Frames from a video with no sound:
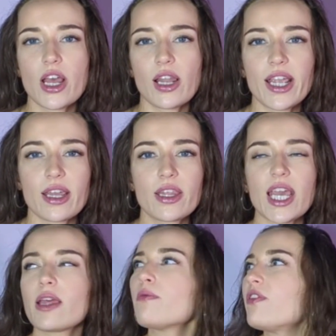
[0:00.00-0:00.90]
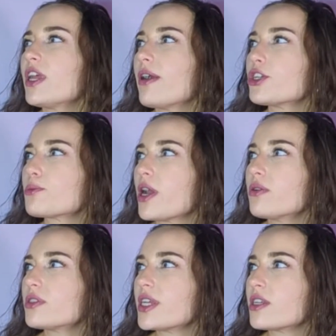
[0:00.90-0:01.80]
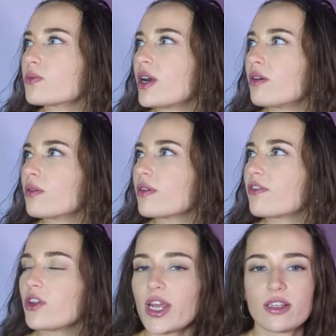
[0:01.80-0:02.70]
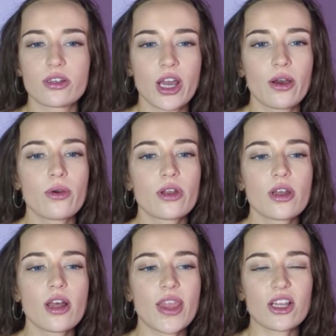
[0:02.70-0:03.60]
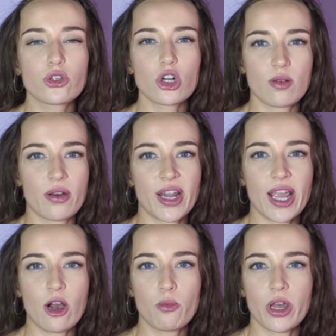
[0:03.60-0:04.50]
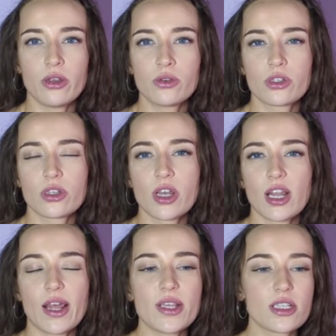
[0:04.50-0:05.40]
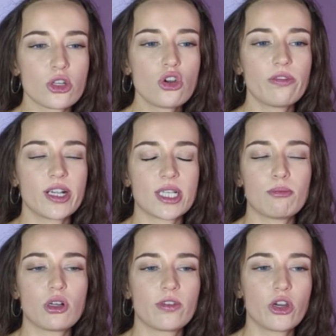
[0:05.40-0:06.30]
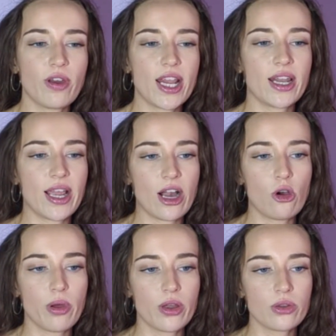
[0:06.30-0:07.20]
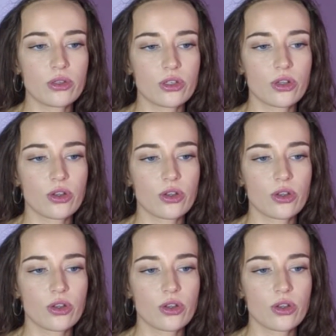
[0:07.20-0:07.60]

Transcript: Like the video I just posted as well a few days ago, that talked about knight outposts. Like this is another example of a great knight outpost.